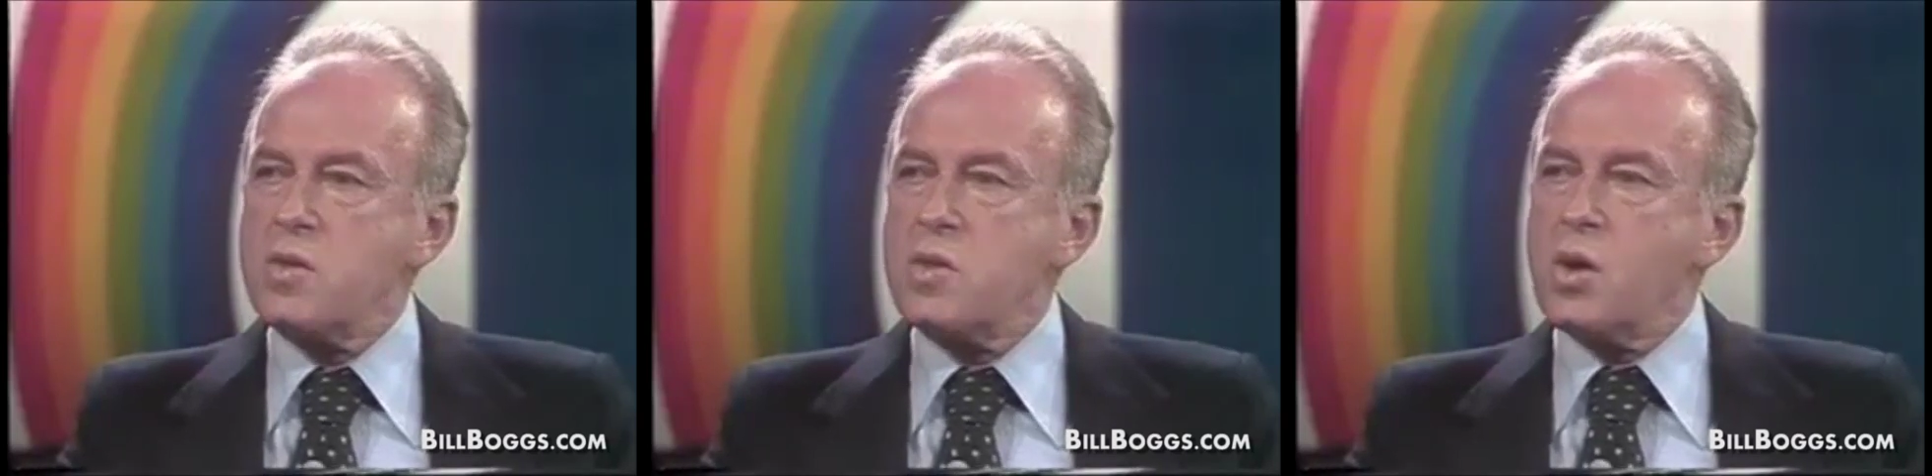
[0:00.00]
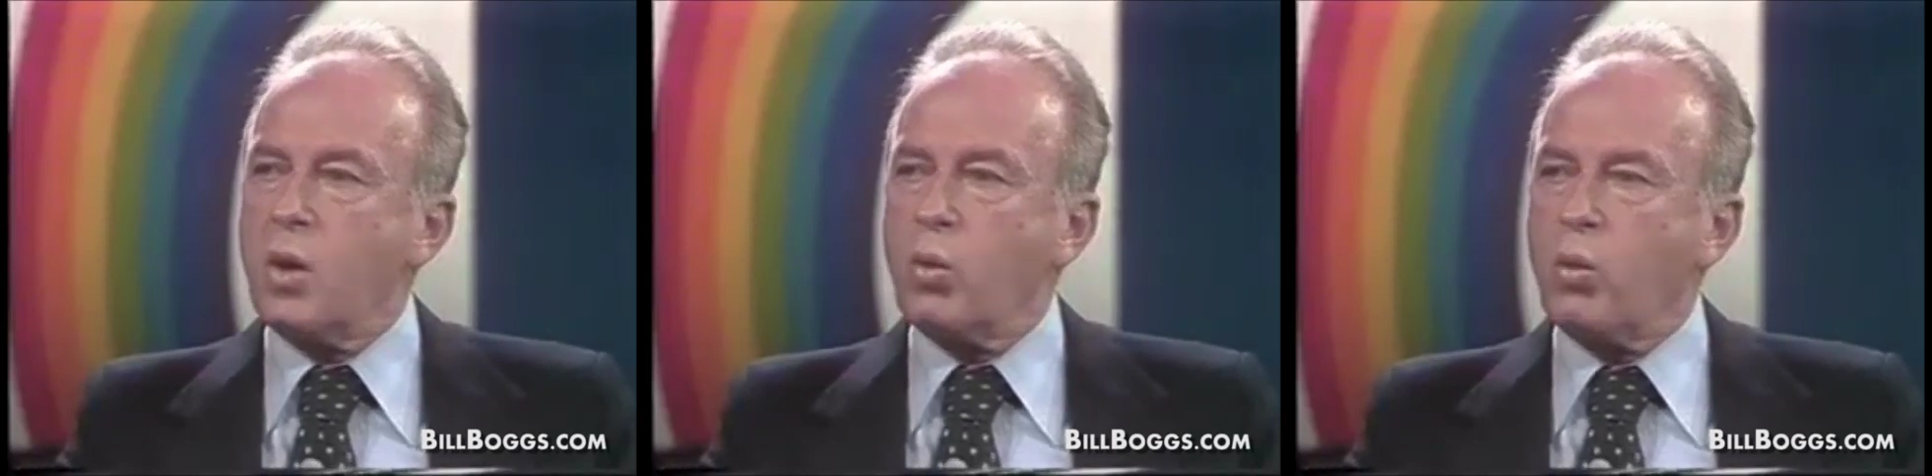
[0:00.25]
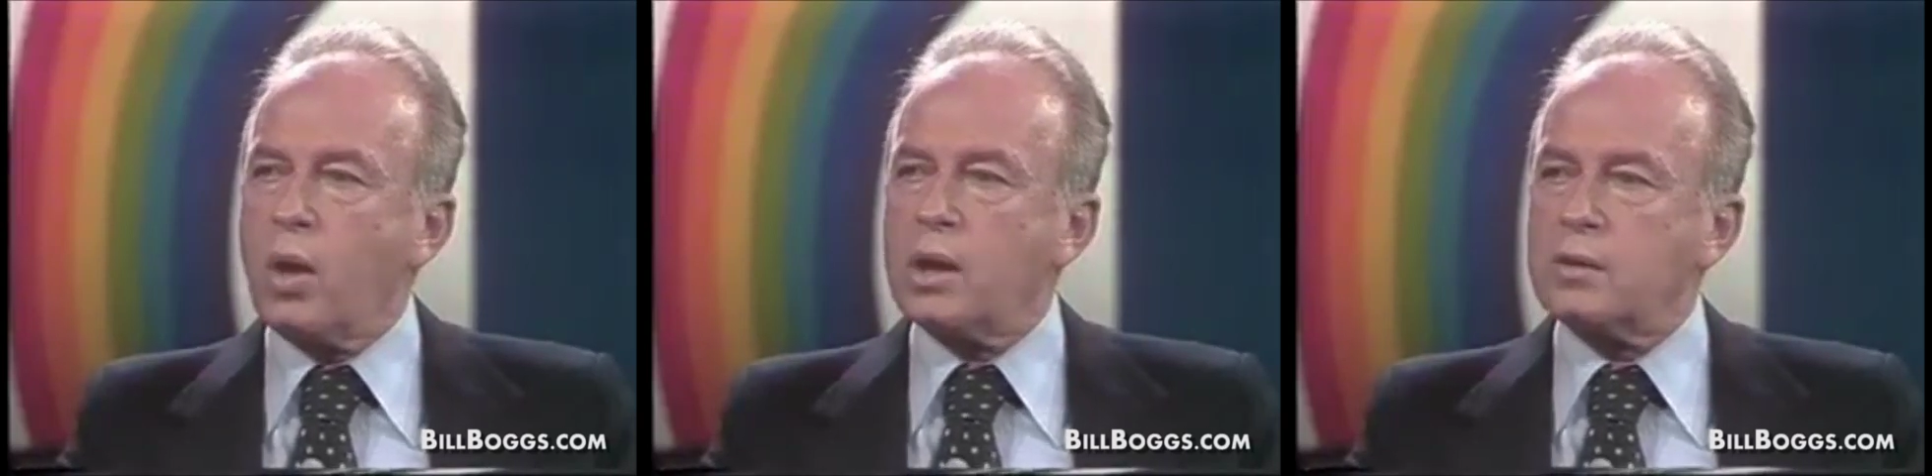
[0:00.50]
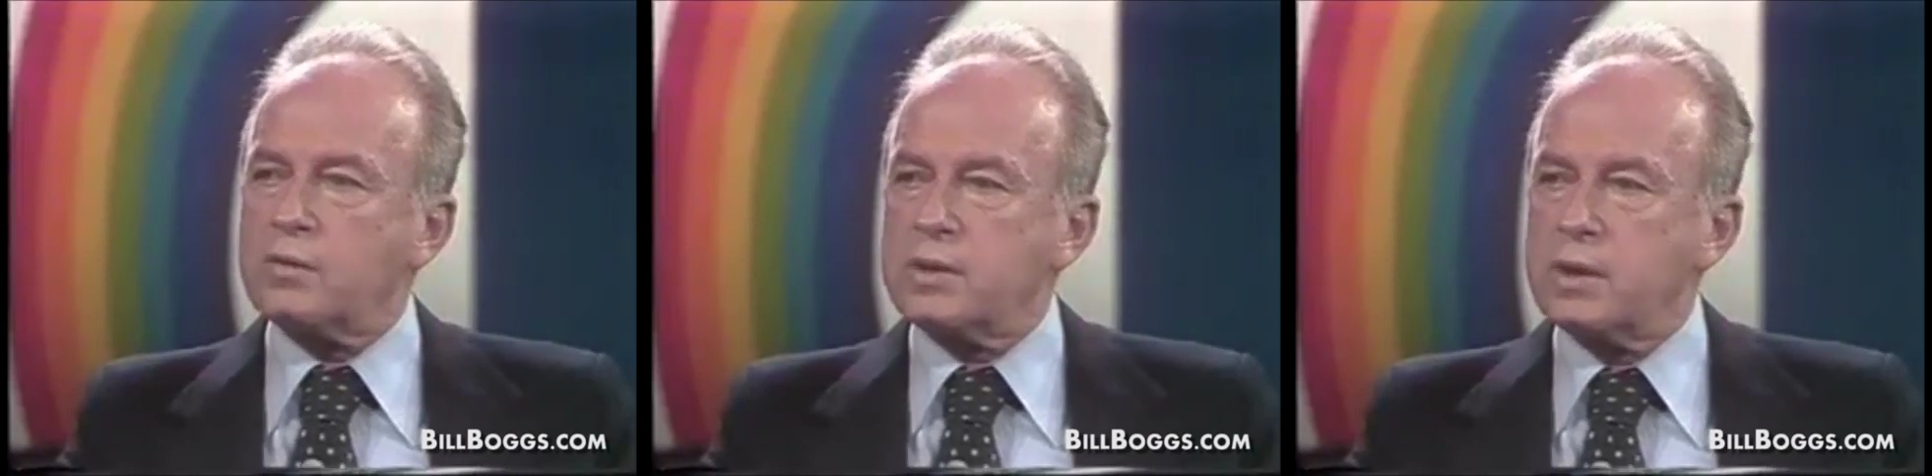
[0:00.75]
are
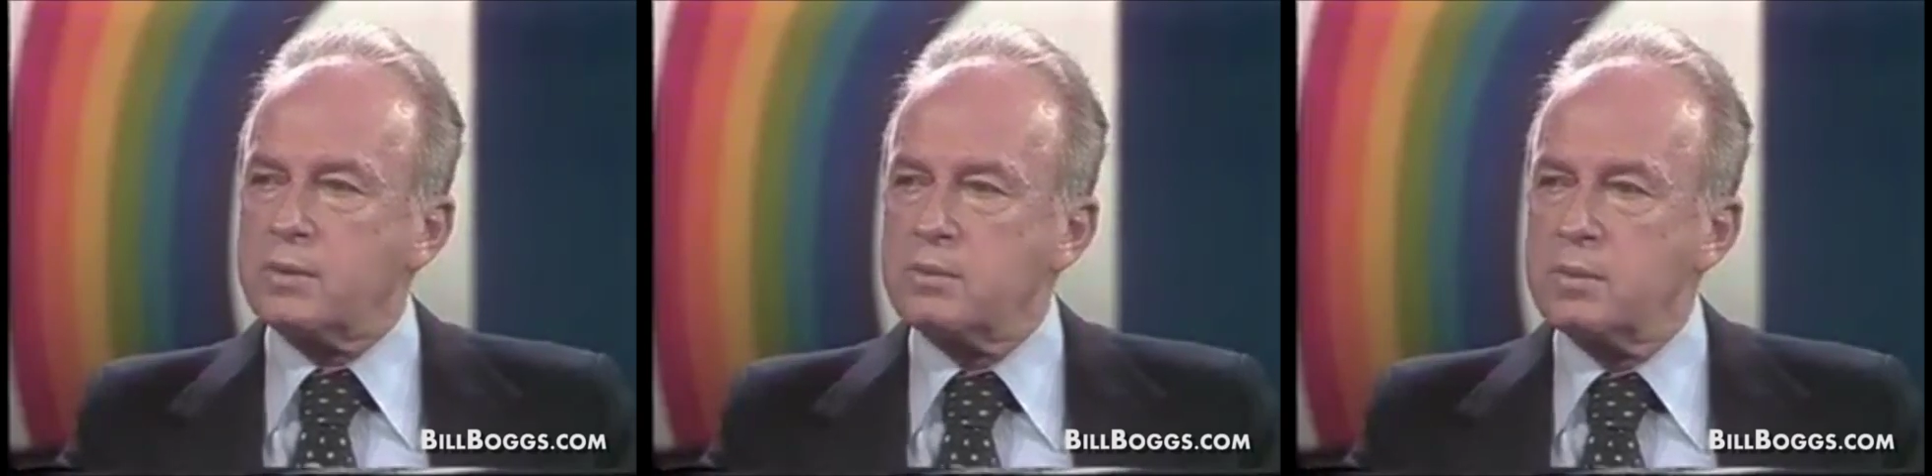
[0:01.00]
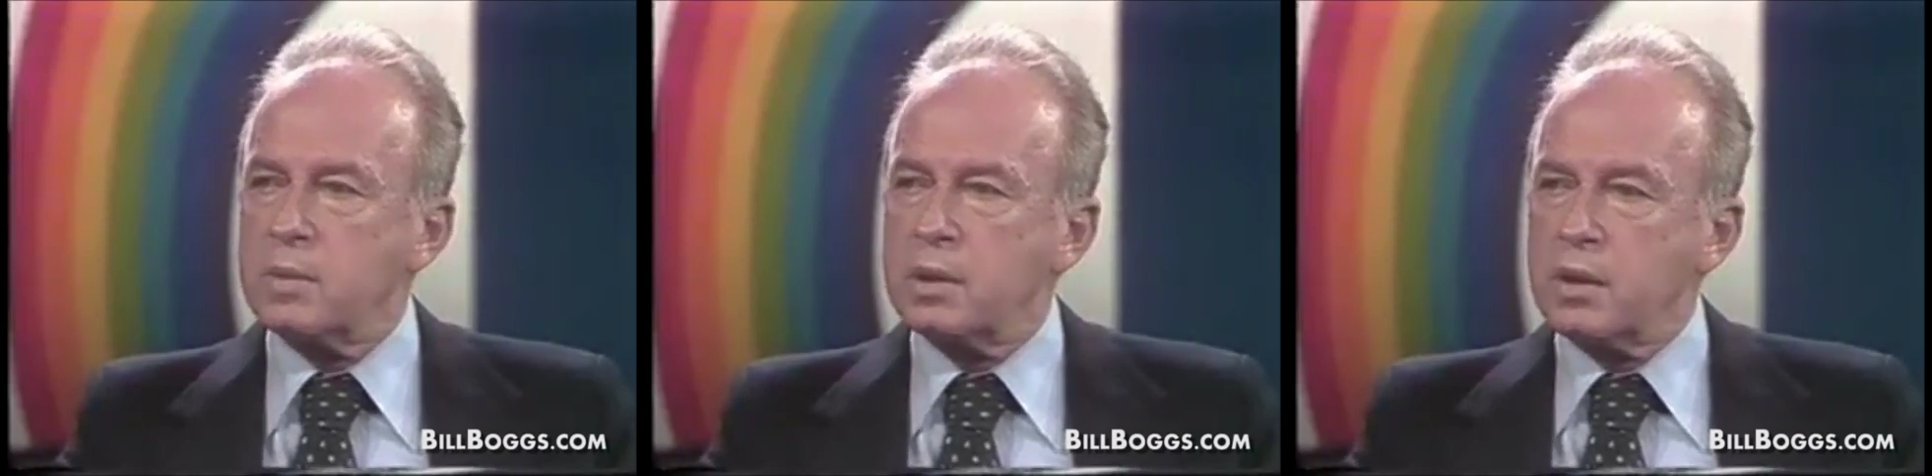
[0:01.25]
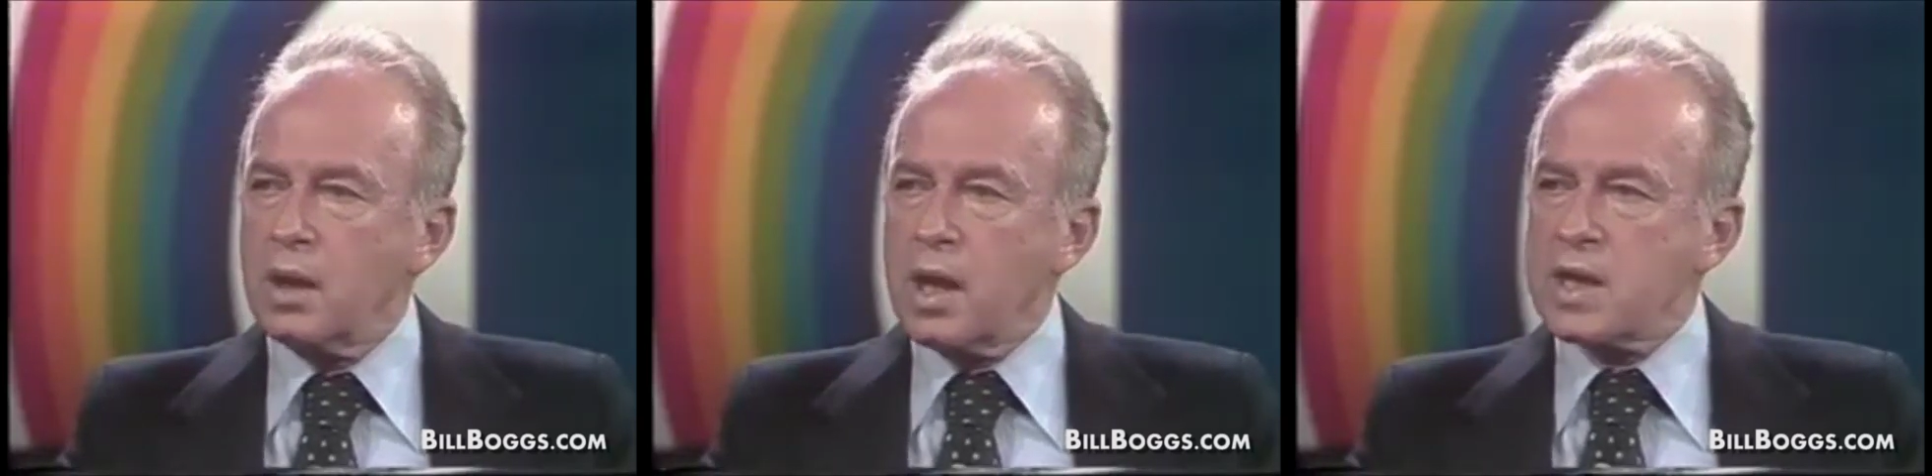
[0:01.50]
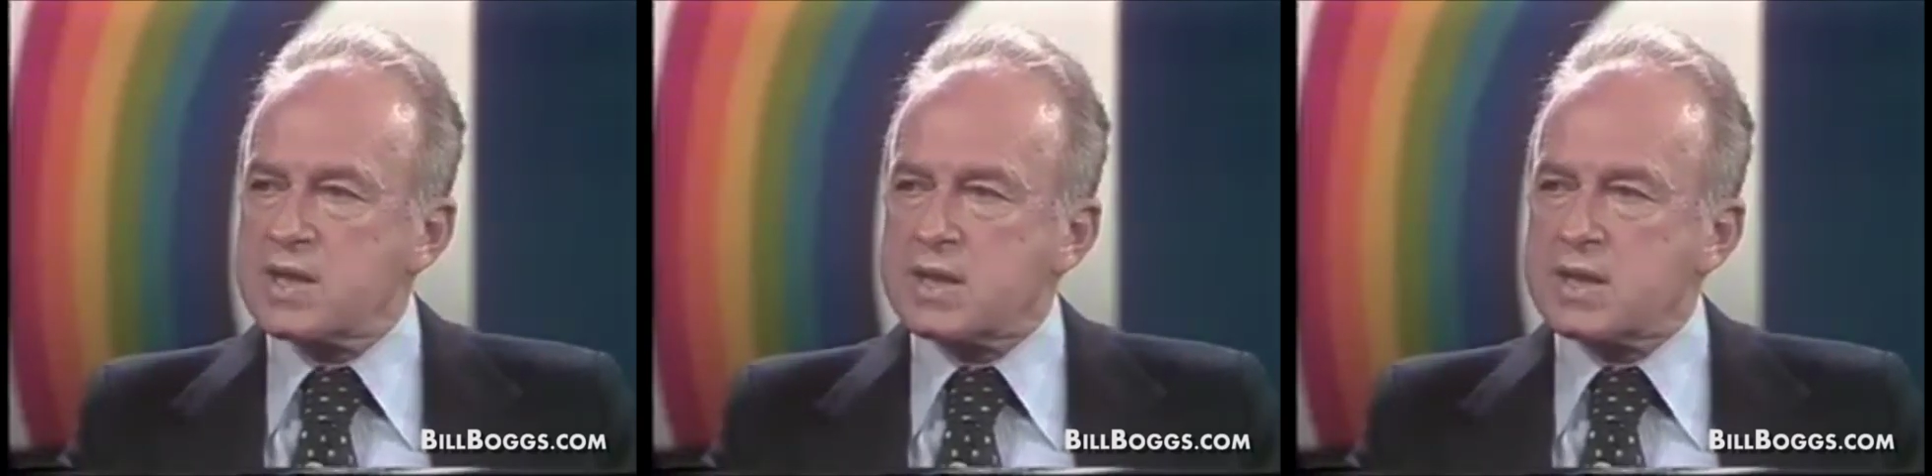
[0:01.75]
Jordanian citizens.